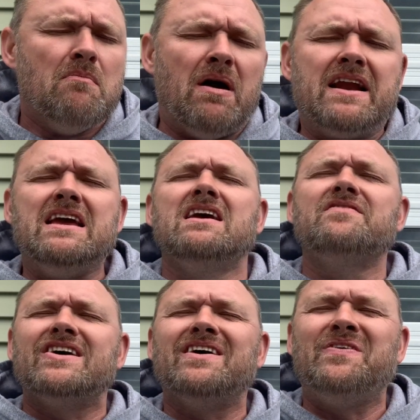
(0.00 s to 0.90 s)
But
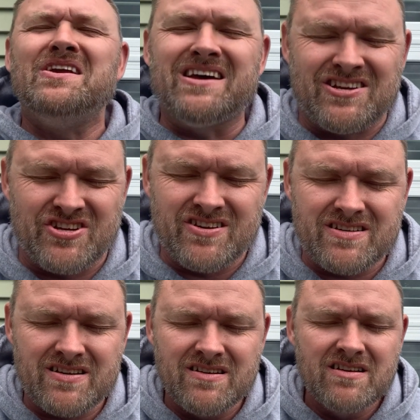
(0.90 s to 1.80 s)
even if he
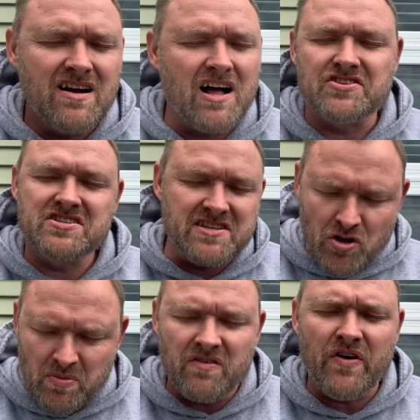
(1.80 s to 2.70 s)
doesn't, I'll
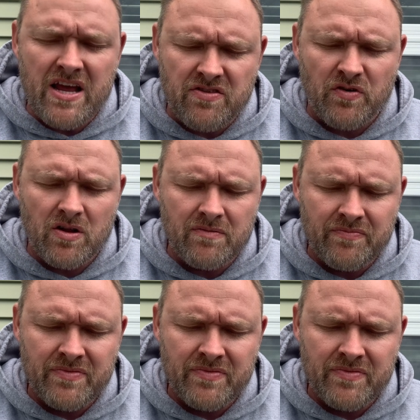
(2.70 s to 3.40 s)
still be faithful